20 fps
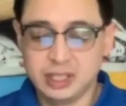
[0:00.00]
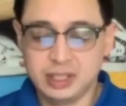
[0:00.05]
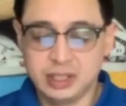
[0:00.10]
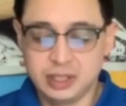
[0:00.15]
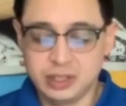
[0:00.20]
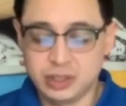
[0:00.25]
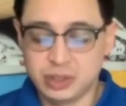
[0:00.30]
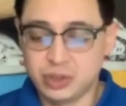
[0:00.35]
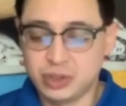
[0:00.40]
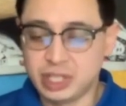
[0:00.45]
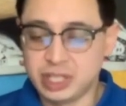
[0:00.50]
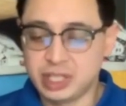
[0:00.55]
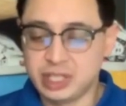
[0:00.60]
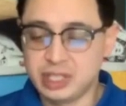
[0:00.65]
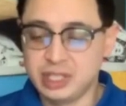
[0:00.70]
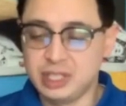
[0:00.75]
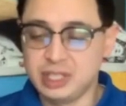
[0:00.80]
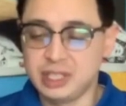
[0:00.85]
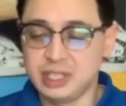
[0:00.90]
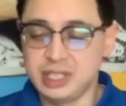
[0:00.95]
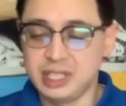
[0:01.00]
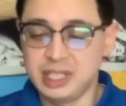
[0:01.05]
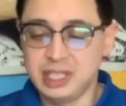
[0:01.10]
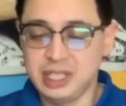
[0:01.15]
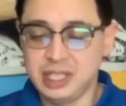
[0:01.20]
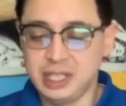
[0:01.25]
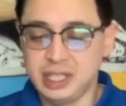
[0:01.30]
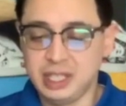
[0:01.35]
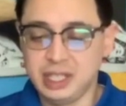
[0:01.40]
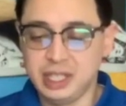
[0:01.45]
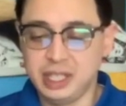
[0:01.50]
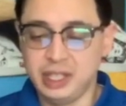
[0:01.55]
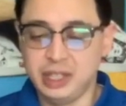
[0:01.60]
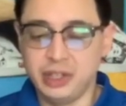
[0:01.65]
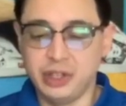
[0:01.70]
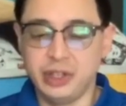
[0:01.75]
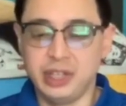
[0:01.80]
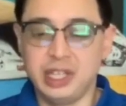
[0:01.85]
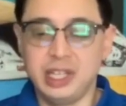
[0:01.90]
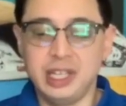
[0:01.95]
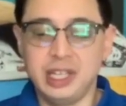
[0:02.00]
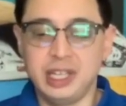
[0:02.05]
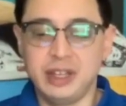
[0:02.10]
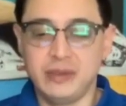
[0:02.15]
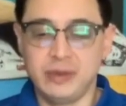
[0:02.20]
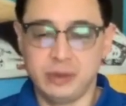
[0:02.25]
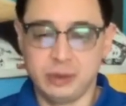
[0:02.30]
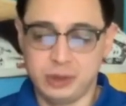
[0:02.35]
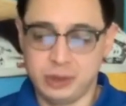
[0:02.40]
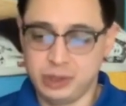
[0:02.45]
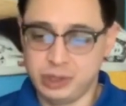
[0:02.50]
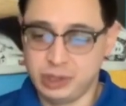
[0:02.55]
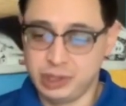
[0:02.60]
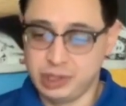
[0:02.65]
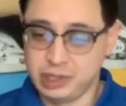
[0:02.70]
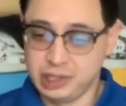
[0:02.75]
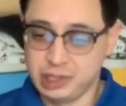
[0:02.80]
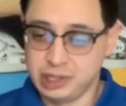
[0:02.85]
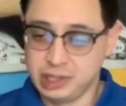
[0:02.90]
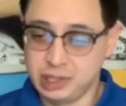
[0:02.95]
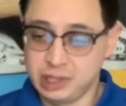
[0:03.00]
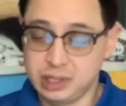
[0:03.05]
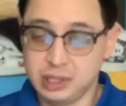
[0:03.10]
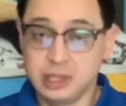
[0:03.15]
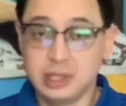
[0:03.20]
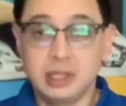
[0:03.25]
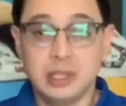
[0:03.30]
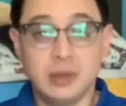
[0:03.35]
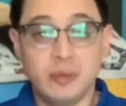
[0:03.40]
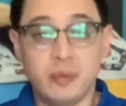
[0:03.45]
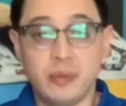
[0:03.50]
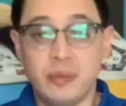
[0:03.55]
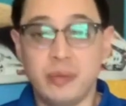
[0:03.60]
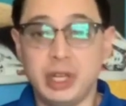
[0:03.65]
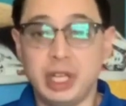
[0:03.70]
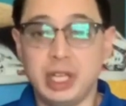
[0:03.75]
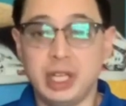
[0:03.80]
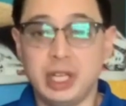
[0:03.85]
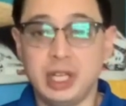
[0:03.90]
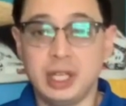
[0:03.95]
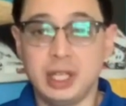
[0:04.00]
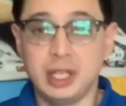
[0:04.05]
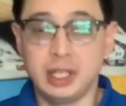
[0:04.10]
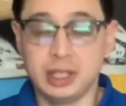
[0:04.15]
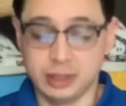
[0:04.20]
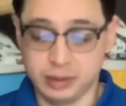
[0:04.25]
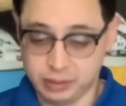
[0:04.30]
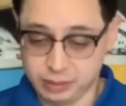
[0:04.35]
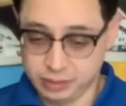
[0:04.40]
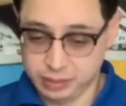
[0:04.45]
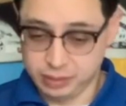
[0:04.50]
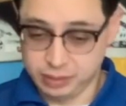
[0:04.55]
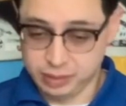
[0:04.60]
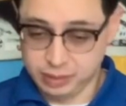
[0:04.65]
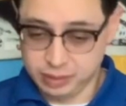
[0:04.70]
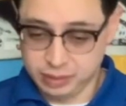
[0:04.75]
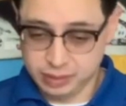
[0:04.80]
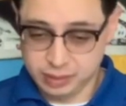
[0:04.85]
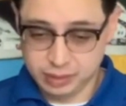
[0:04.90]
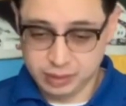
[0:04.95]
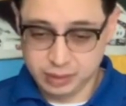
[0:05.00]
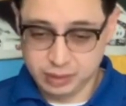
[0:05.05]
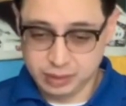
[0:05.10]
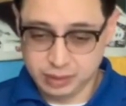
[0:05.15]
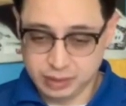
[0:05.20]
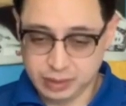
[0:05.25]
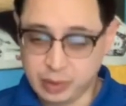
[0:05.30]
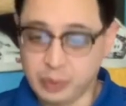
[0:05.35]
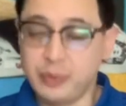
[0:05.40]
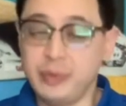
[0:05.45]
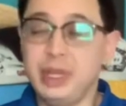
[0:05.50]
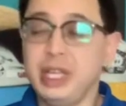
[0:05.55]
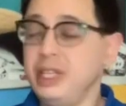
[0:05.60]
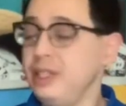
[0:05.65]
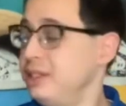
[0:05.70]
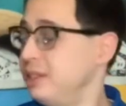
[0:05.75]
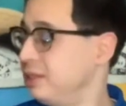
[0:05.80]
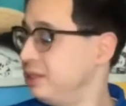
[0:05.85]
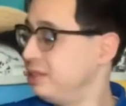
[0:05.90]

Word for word: Discretion is key in your endeavors. Man, amazing!